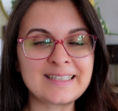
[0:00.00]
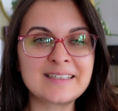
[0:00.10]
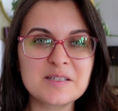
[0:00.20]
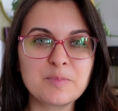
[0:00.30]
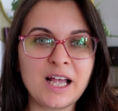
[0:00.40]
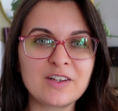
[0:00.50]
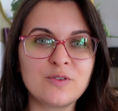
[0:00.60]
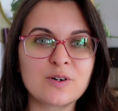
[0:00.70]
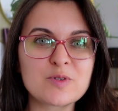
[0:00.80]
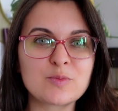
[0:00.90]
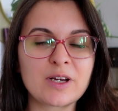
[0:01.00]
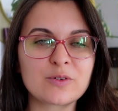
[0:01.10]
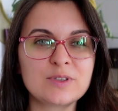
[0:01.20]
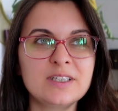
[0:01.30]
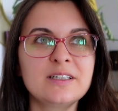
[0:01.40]
These platforms were
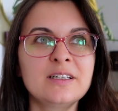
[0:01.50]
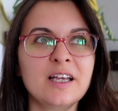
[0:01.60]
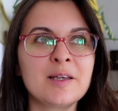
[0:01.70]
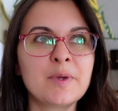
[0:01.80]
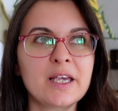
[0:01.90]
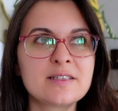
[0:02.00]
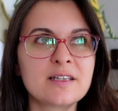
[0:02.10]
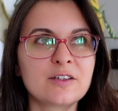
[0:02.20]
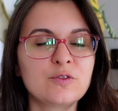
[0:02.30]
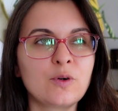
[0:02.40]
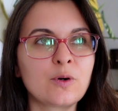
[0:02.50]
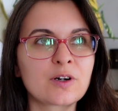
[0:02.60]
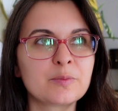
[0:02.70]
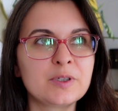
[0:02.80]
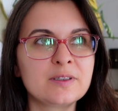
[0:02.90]
really amazing
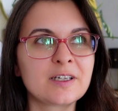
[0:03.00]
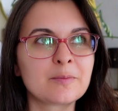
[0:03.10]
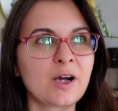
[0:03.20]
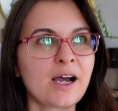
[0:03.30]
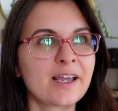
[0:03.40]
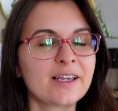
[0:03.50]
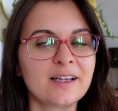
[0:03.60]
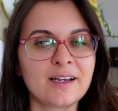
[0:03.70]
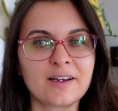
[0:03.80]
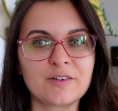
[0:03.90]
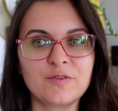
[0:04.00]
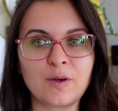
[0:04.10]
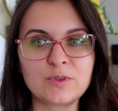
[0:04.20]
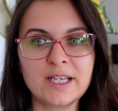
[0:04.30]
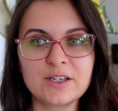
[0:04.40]
for building my
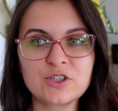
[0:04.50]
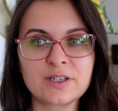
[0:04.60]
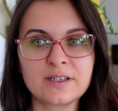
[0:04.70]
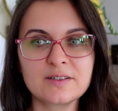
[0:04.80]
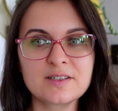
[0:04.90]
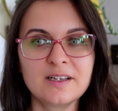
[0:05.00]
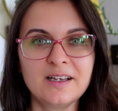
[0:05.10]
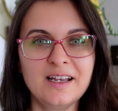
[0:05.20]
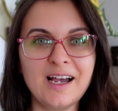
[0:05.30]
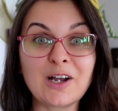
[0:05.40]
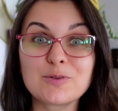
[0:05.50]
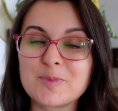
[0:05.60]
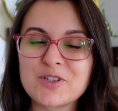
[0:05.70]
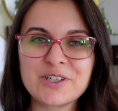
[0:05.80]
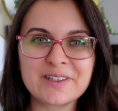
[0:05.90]
foundations. I will
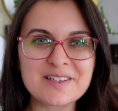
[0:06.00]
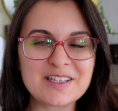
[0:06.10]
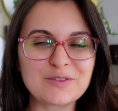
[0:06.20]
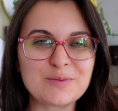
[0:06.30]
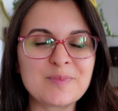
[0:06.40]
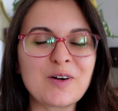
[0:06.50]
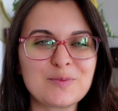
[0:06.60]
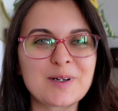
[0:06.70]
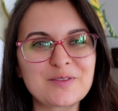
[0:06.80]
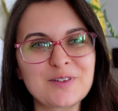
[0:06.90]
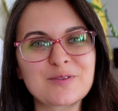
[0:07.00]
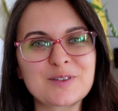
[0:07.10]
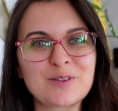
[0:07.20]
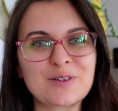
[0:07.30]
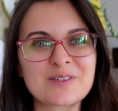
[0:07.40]
be sharing some of my
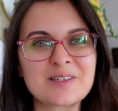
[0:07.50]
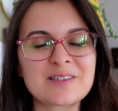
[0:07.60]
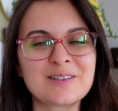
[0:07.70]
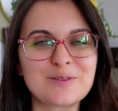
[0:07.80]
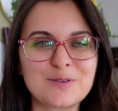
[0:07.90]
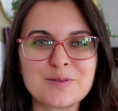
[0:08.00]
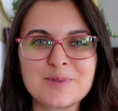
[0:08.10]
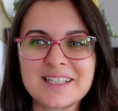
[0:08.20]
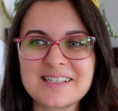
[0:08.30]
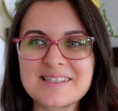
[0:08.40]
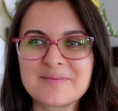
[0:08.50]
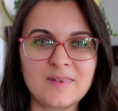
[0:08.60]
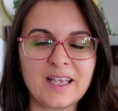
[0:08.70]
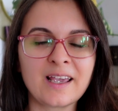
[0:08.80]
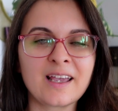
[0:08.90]
favorite courses in a few minutes.
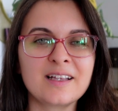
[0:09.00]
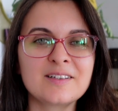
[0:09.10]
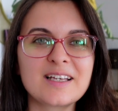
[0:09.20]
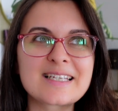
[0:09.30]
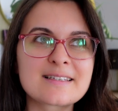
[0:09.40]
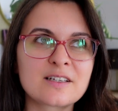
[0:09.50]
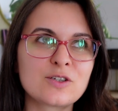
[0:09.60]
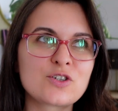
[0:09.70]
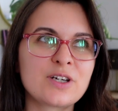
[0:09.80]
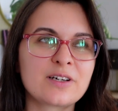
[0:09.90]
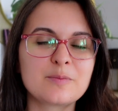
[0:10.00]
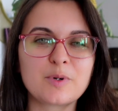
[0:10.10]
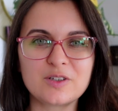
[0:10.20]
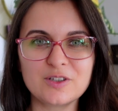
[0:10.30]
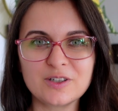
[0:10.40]
And Skillshare in
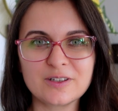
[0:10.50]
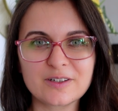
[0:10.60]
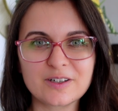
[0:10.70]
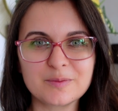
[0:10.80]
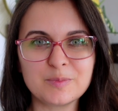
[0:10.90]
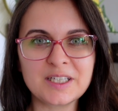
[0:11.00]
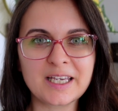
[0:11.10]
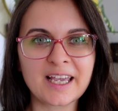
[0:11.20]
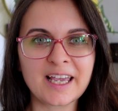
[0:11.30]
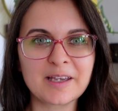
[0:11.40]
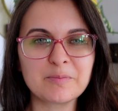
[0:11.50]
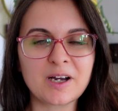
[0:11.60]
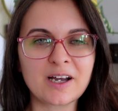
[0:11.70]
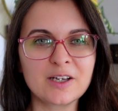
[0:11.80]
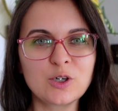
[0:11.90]
particular became
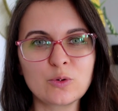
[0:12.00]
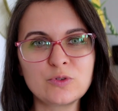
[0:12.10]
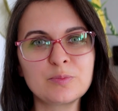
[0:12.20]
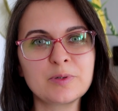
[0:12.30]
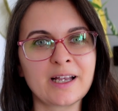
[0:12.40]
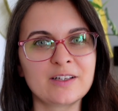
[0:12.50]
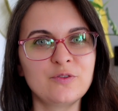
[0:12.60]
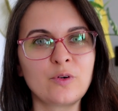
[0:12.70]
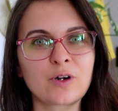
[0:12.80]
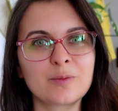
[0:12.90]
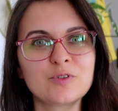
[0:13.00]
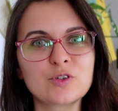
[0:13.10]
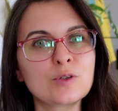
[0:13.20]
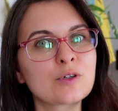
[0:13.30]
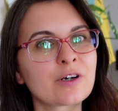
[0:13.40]
my go-to platform
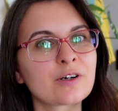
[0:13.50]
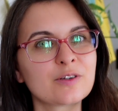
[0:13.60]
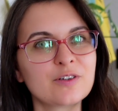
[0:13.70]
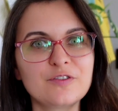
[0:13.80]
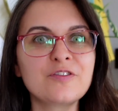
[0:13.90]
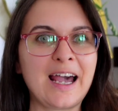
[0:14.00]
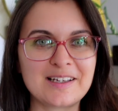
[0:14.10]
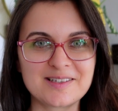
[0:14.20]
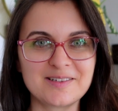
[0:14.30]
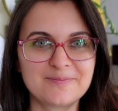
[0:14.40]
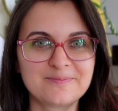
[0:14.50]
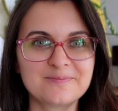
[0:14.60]
to learn fast.